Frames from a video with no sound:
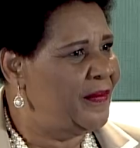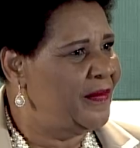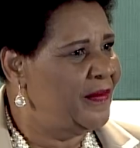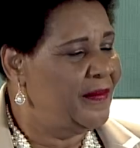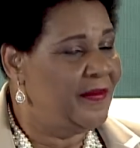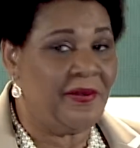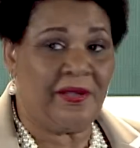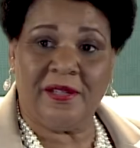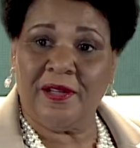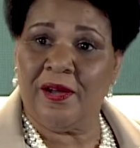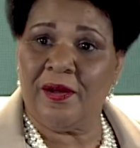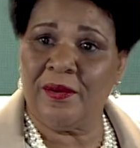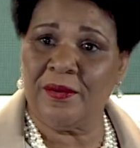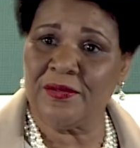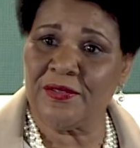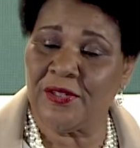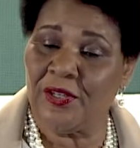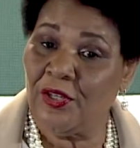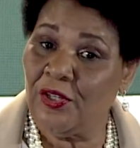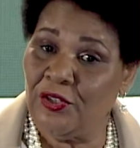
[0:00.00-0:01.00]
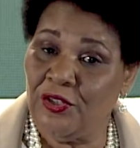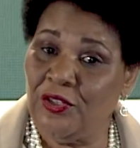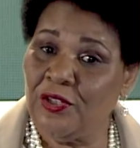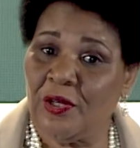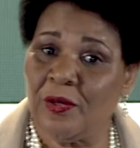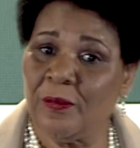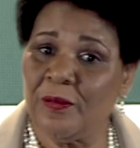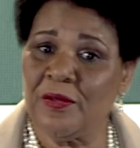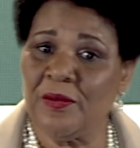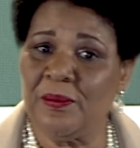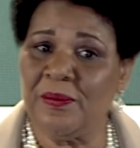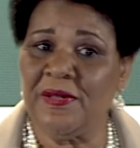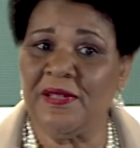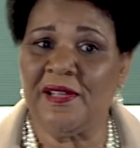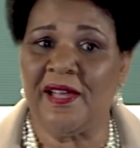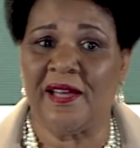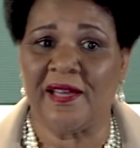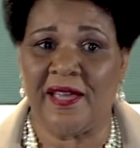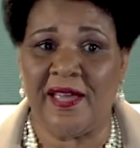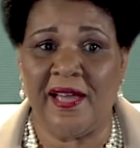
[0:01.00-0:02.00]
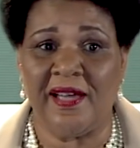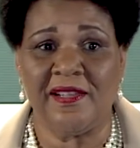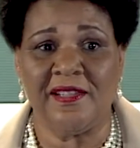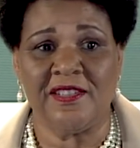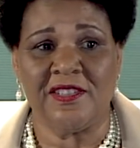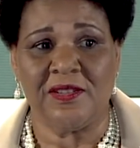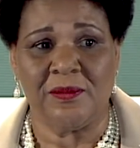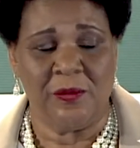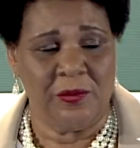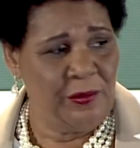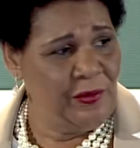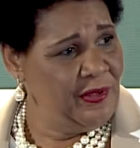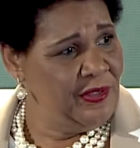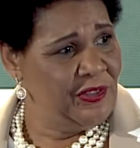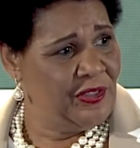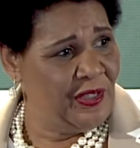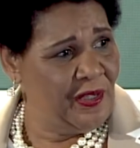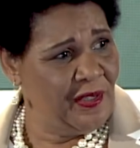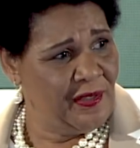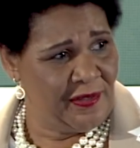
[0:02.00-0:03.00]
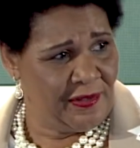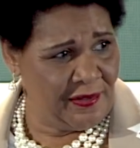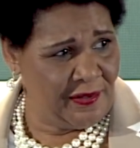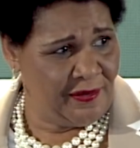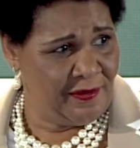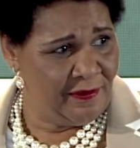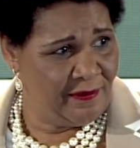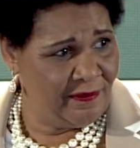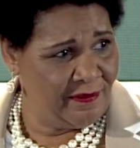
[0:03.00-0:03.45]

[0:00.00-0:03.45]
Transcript: because you don't want to be like Alice Marie Johnson,